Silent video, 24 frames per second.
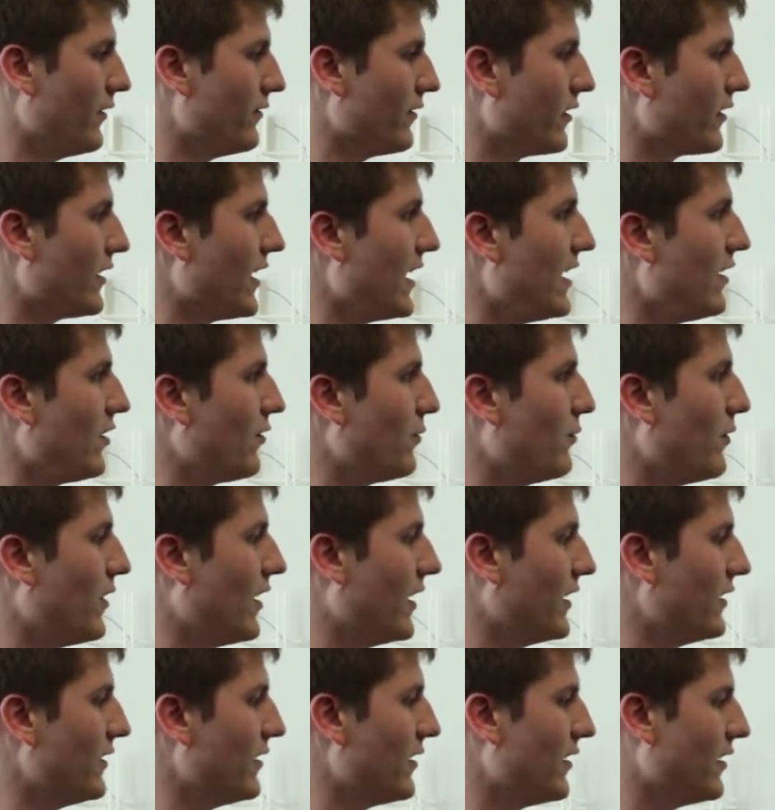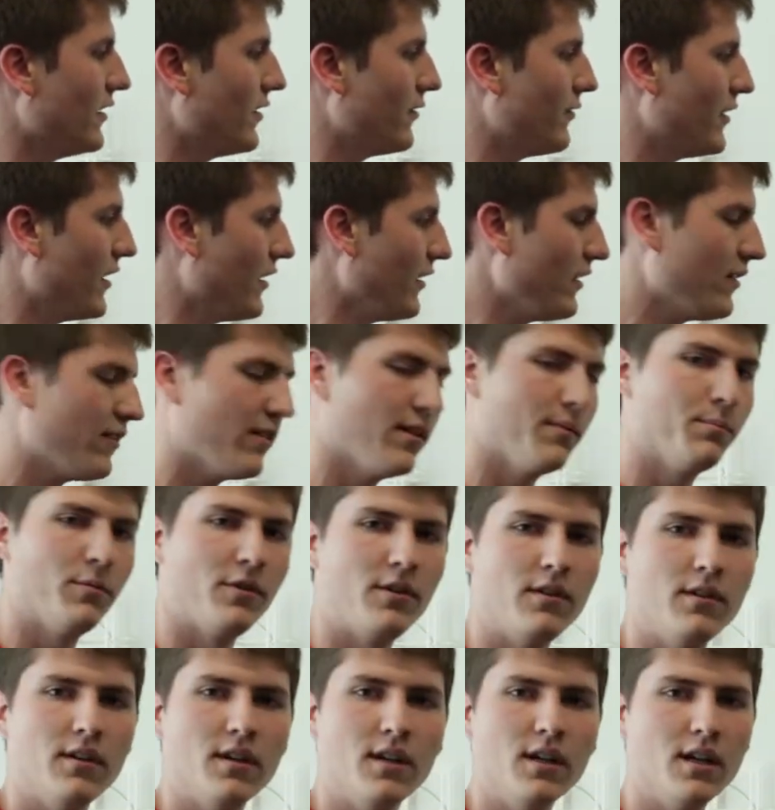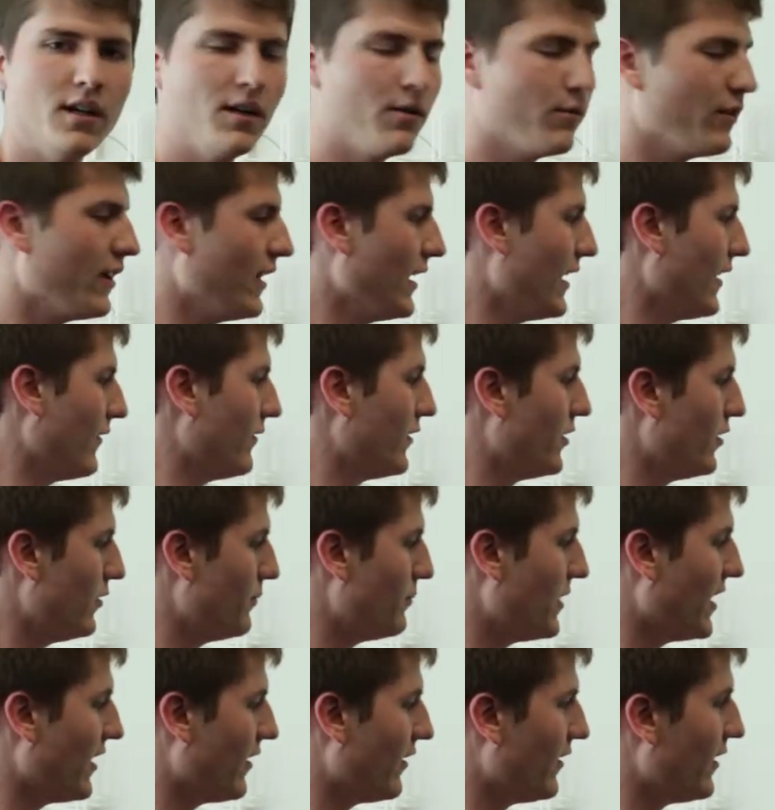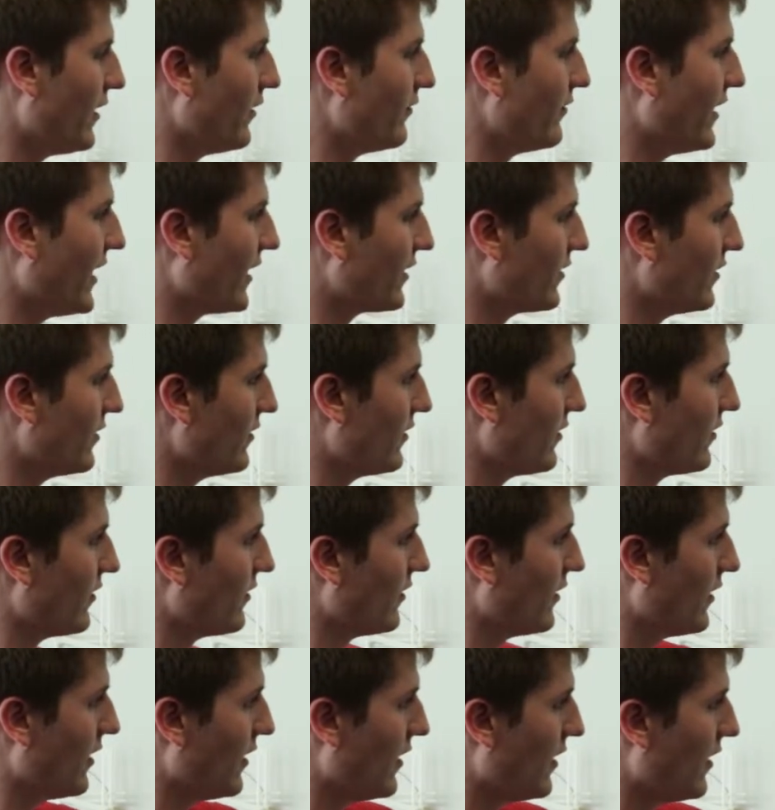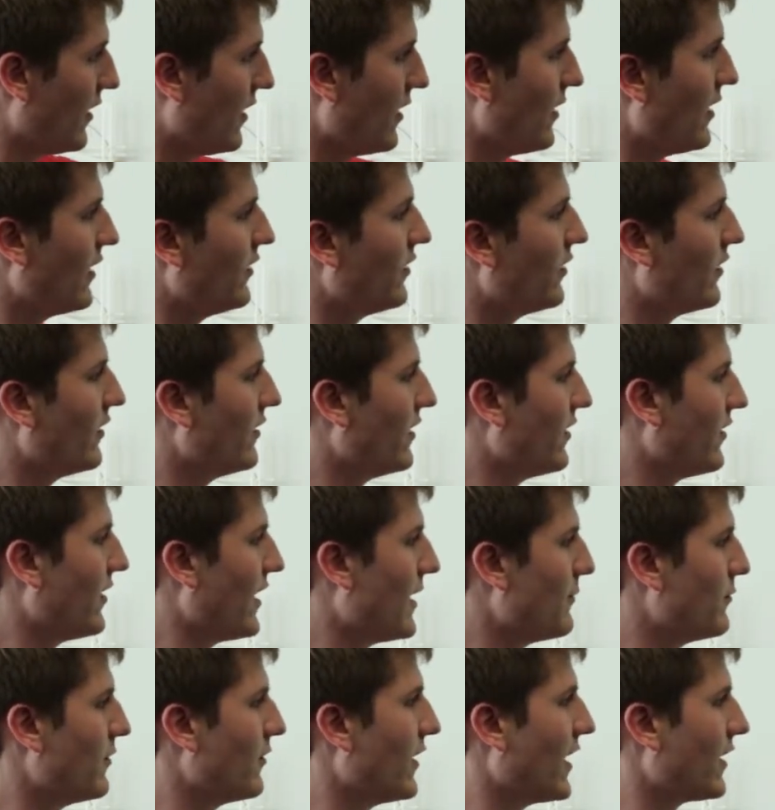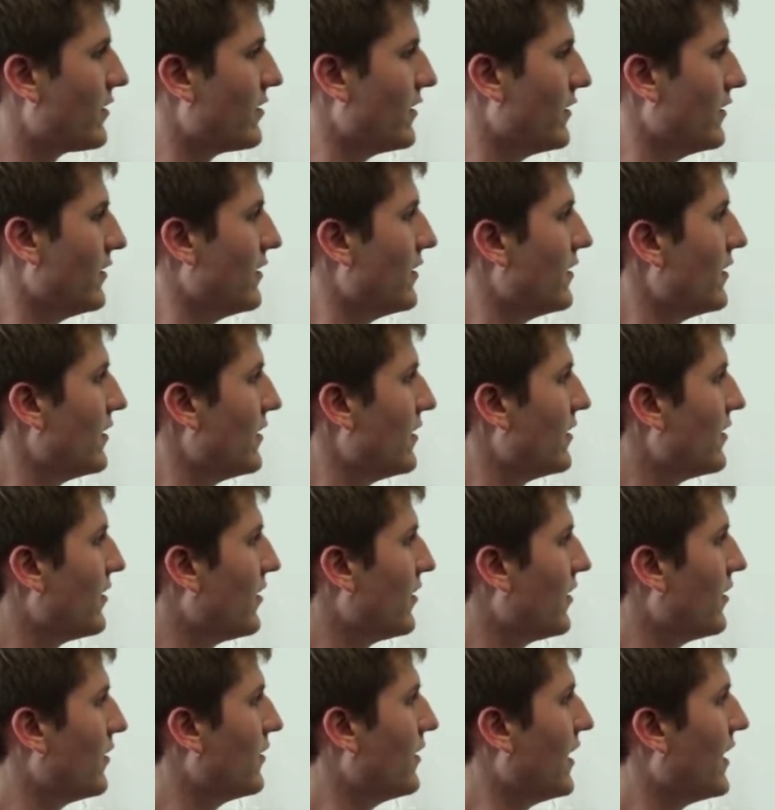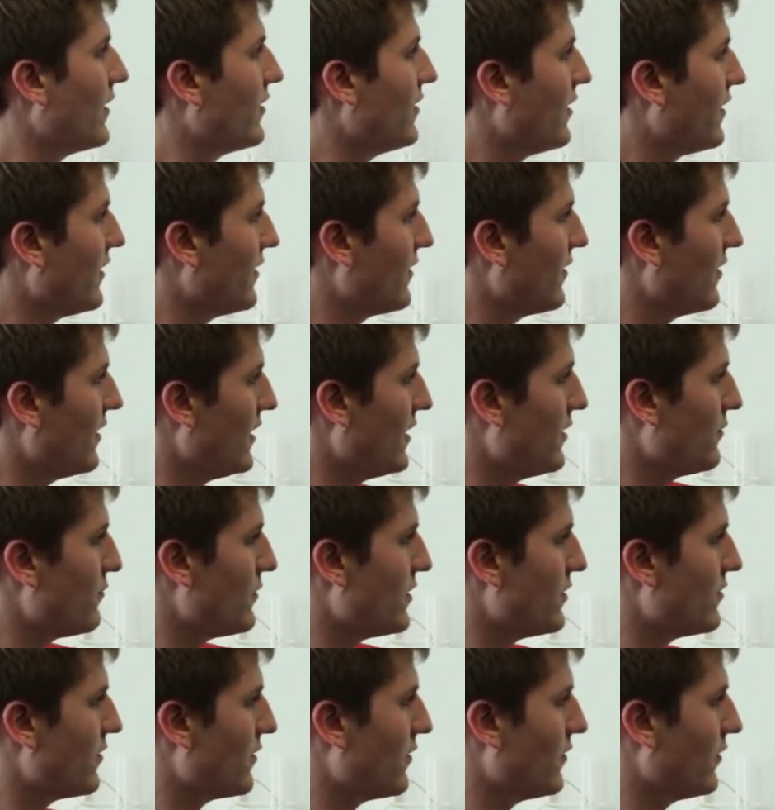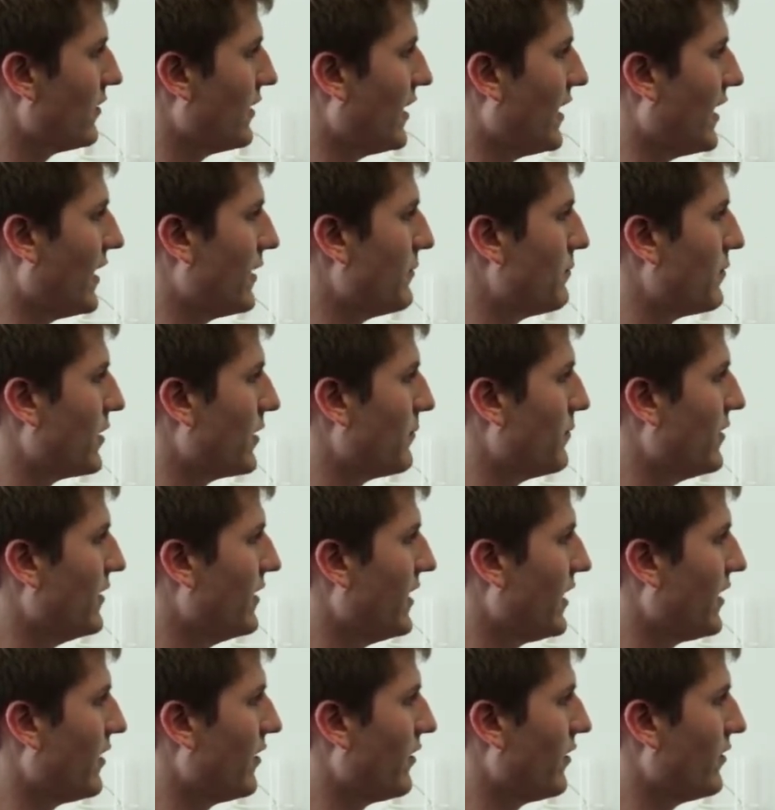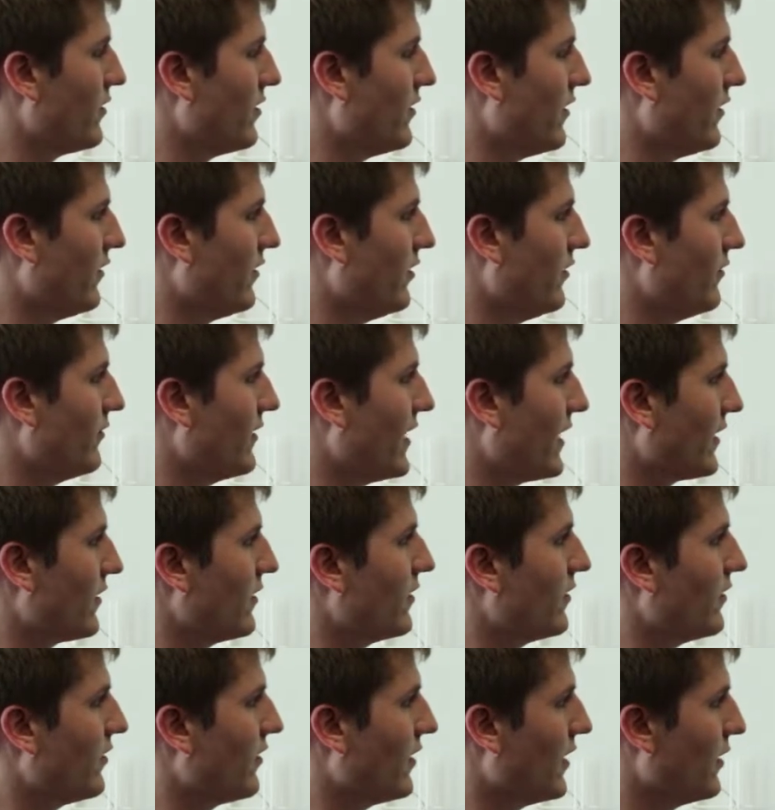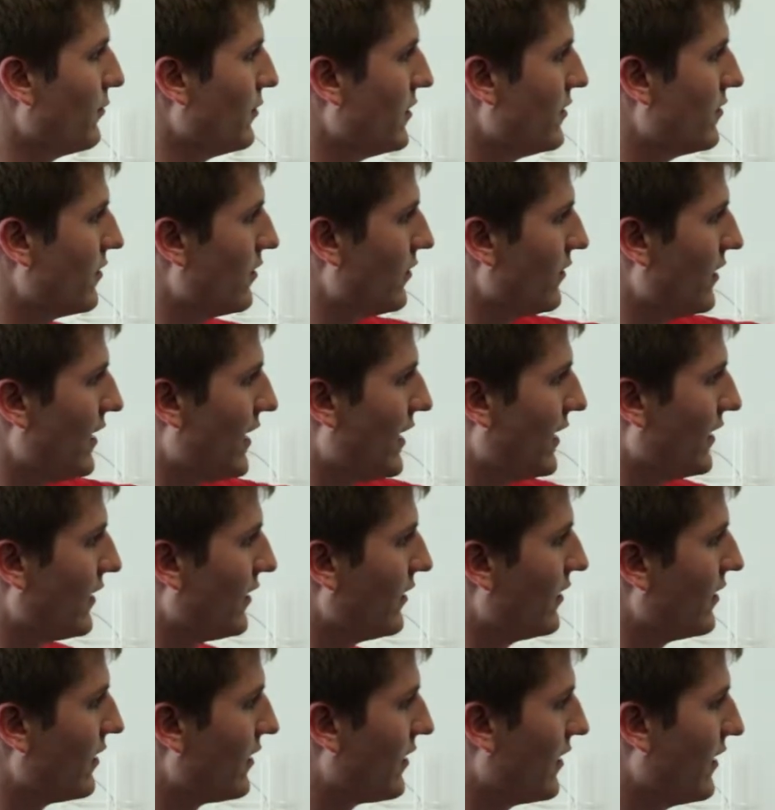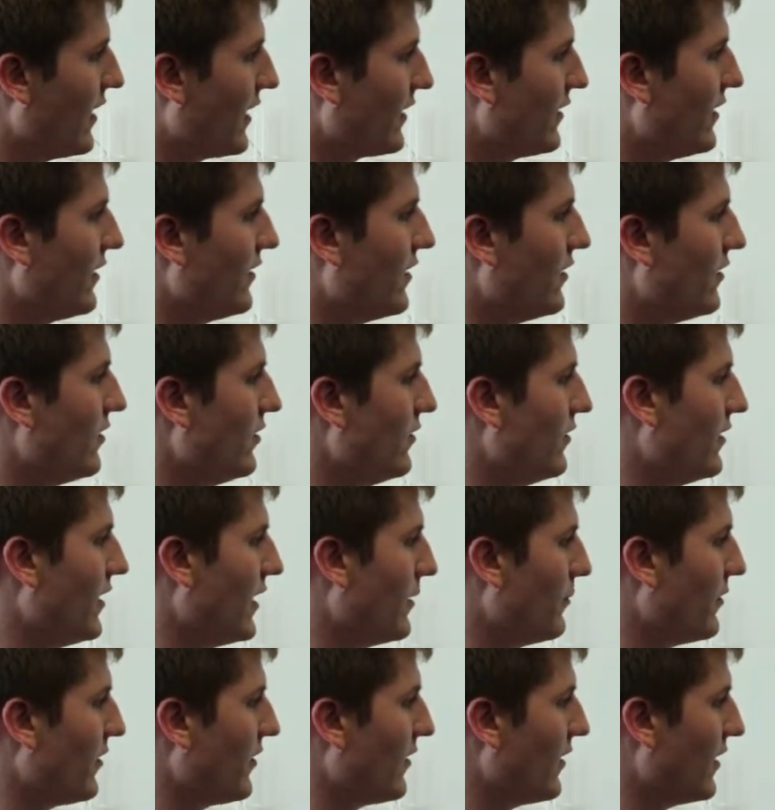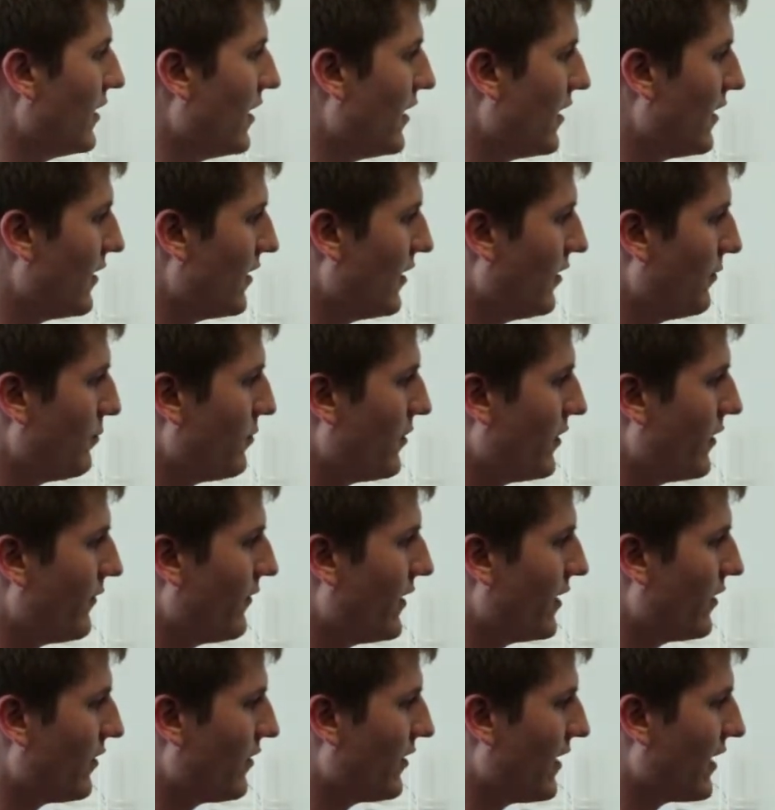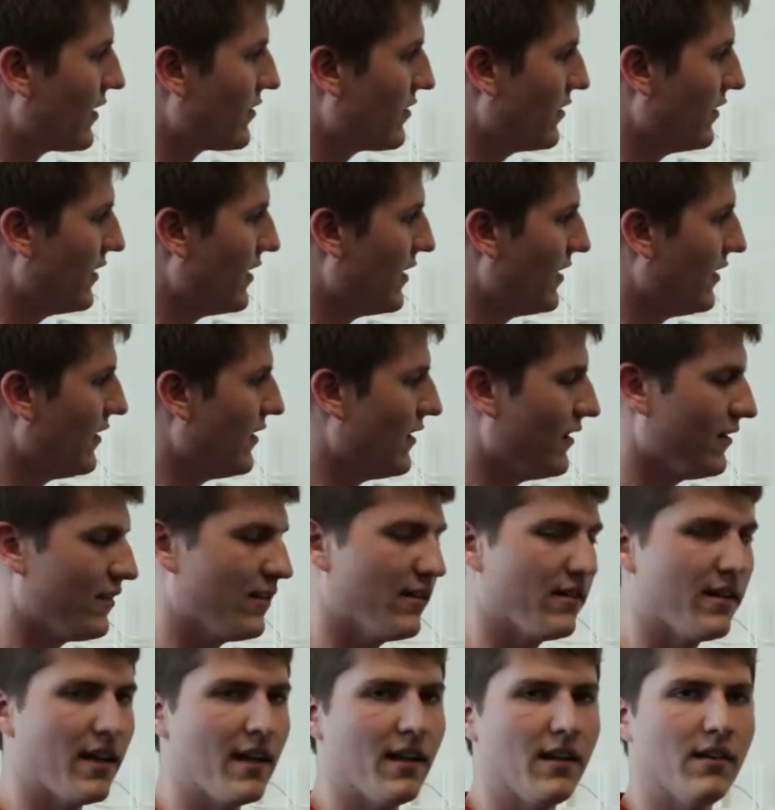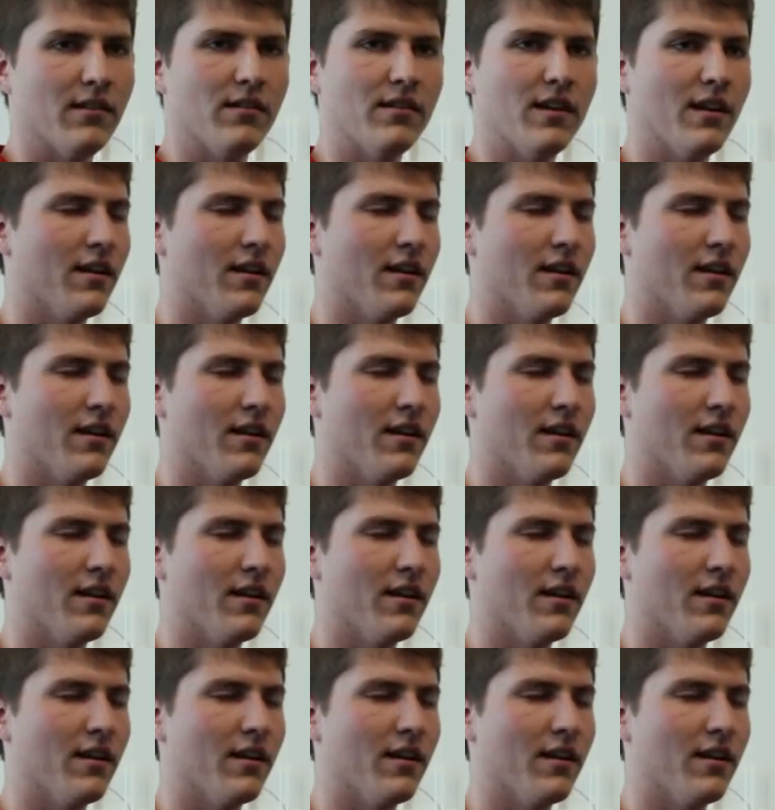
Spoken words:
For case 1, it's fairly simple. We have two parallel vectors, and they're in the same direction. So as you can see, we drew a line perpendicular to the two vectors, and we drew a line connecting the two tips. This point of intersection is the instantaneous